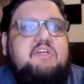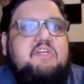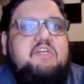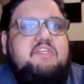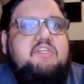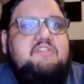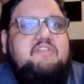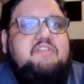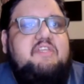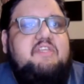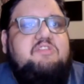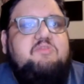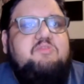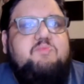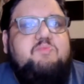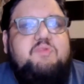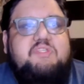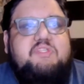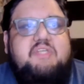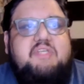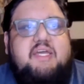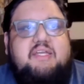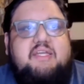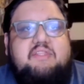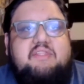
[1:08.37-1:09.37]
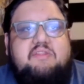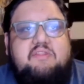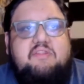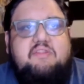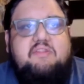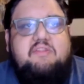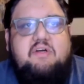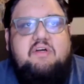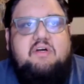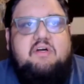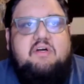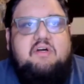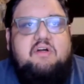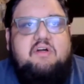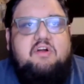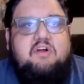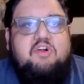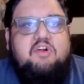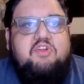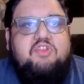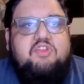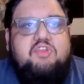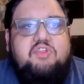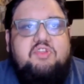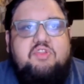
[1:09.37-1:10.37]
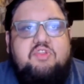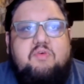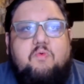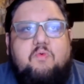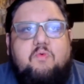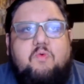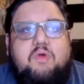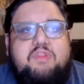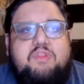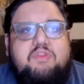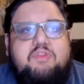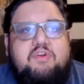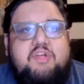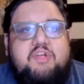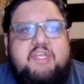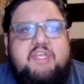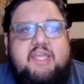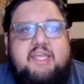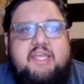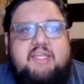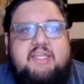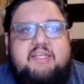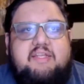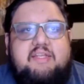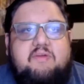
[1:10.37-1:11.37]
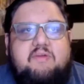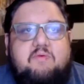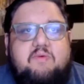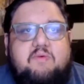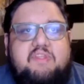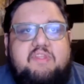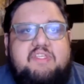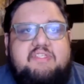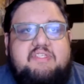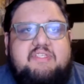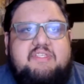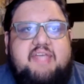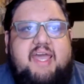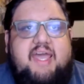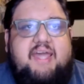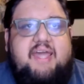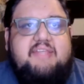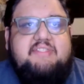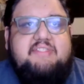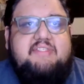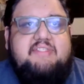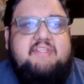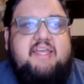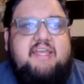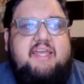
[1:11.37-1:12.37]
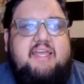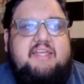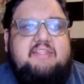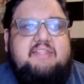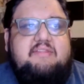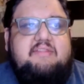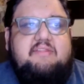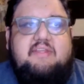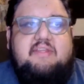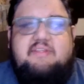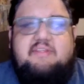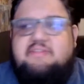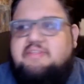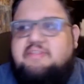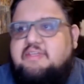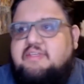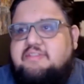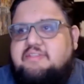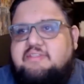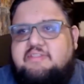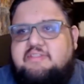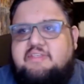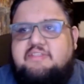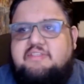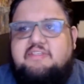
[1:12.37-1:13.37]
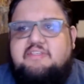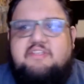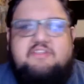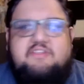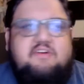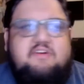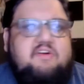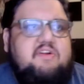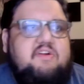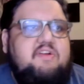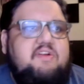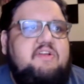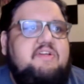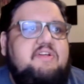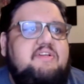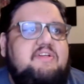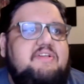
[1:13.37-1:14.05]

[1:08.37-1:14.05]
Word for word: set to protect uh, Earth 138 with his axe in hand, and that's his guitar,